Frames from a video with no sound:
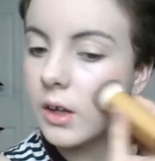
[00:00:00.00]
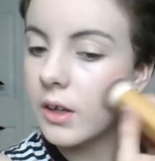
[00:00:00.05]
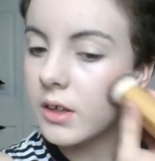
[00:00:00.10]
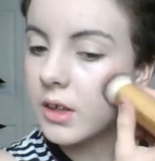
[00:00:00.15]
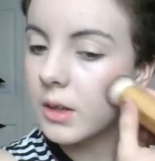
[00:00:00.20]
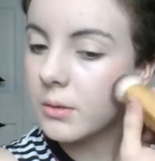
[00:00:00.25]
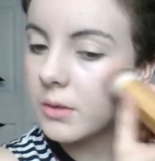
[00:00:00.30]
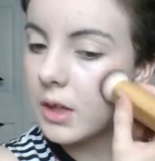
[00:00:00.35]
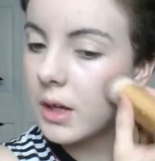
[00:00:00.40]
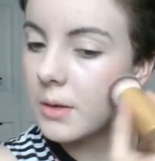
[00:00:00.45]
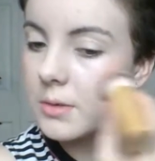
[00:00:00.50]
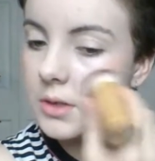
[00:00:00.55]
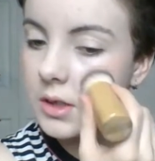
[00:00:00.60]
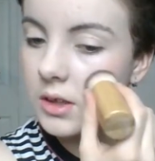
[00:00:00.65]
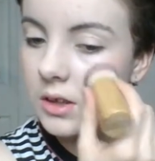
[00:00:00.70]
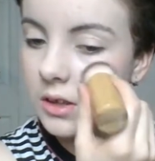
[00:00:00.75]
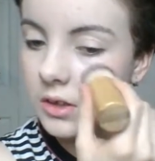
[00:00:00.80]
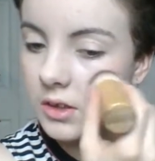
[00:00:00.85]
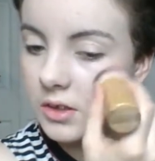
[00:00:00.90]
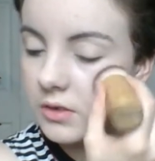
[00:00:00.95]
And sometimes
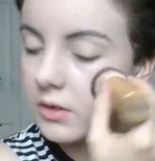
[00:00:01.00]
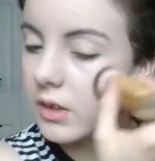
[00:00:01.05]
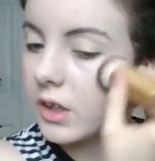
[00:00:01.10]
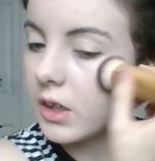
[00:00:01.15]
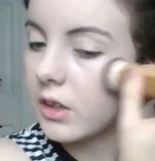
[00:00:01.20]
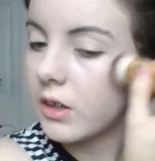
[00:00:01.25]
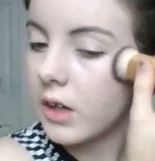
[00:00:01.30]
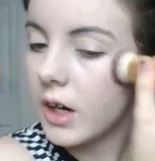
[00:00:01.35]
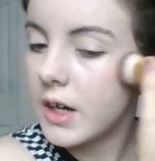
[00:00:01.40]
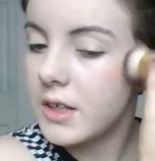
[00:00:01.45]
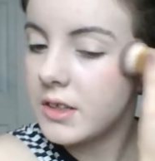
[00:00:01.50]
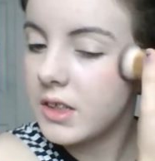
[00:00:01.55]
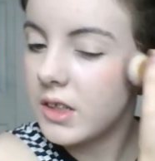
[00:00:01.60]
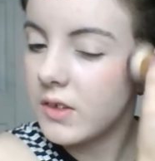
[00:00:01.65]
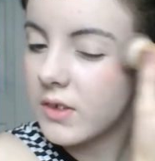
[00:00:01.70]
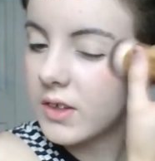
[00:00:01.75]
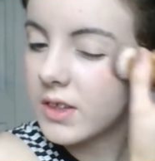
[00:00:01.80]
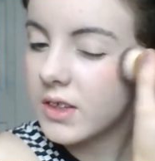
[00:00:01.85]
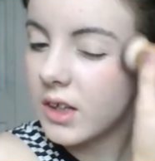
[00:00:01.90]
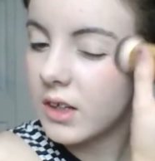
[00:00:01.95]
this looks really crazy
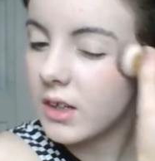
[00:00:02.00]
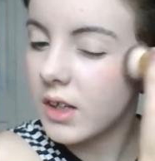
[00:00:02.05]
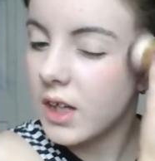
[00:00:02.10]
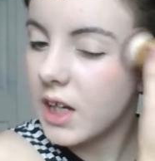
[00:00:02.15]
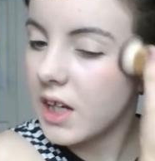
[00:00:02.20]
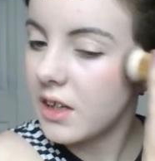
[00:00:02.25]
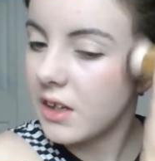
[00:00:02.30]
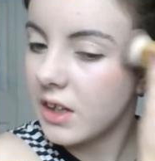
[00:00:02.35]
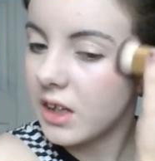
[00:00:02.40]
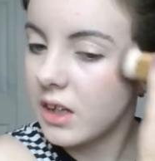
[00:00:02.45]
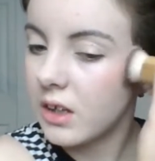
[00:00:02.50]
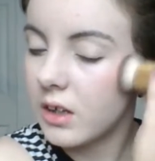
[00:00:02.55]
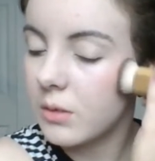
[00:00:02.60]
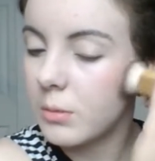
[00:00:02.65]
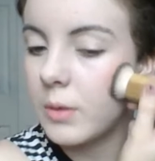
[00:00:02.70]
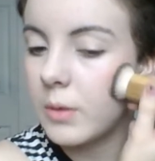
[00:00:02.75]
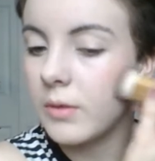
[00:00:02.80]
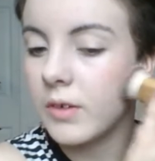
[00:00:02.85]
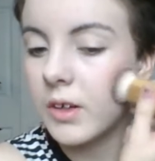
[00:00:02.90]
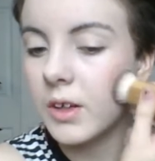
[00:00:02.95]
in the sunlight, like it
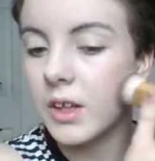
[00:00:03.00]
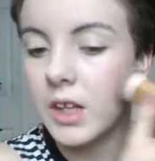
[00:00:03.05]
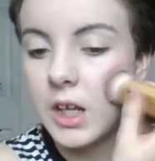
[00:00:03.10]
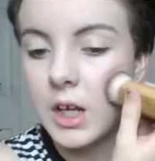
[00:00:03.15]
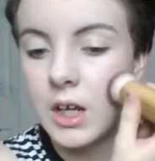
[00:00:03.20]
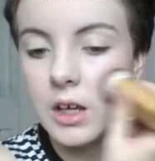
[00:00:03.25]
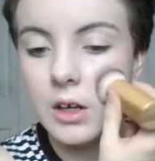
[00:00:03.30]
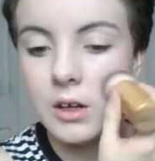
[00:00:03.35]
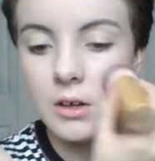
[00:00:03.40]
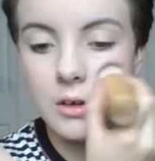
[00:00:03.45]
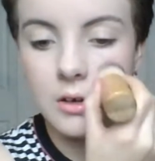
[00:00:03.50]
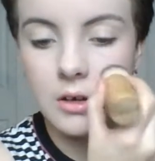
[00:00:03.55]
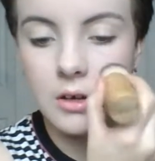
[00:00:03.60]
be really,